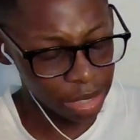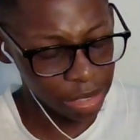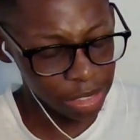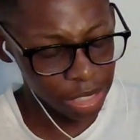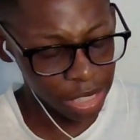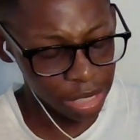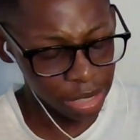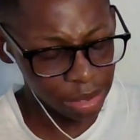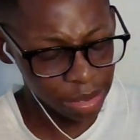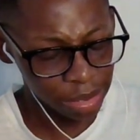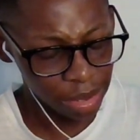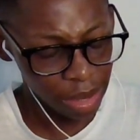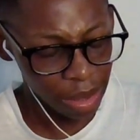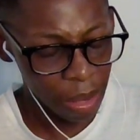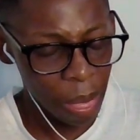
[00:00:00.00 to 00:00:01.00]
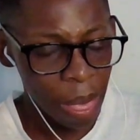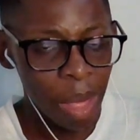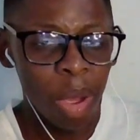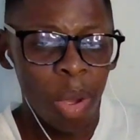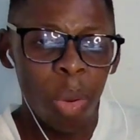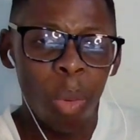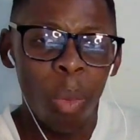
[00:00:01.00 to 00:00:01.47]
Chill.
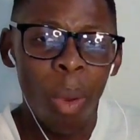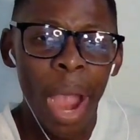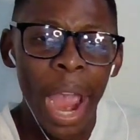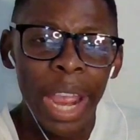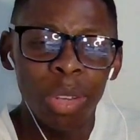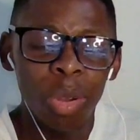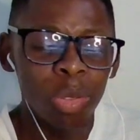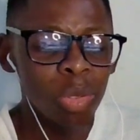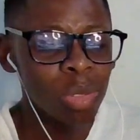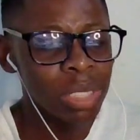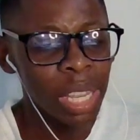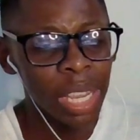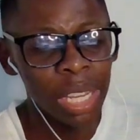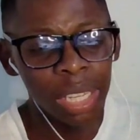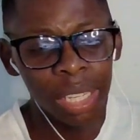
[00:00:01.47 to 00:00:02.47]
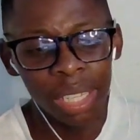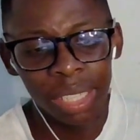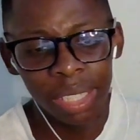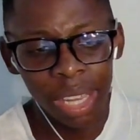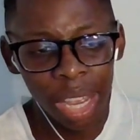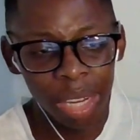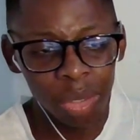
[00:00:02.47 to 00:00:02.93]
Why don't you take
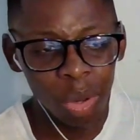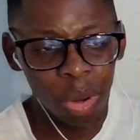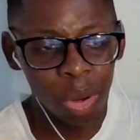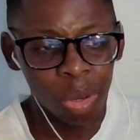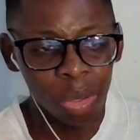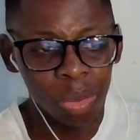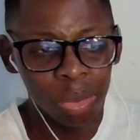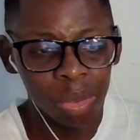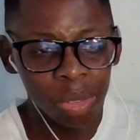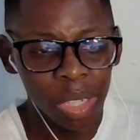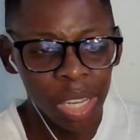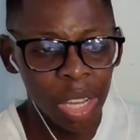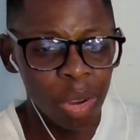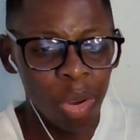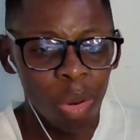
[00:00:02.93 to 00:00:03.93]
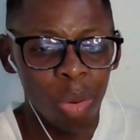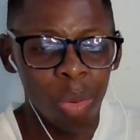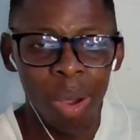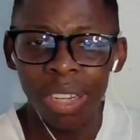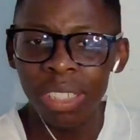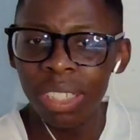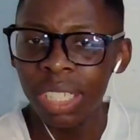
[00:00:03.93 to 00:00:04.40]
that doll and go
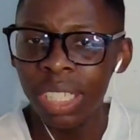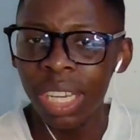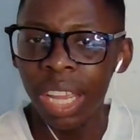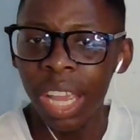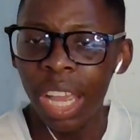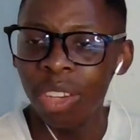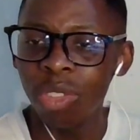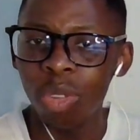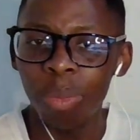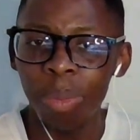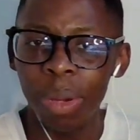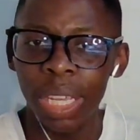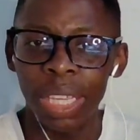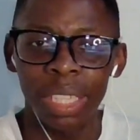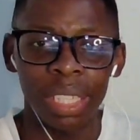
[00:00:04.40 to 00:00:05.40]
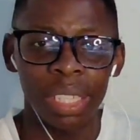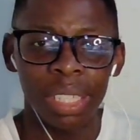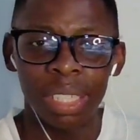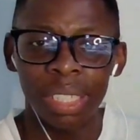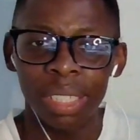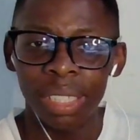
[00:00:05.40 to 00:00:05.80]
wash it at your place?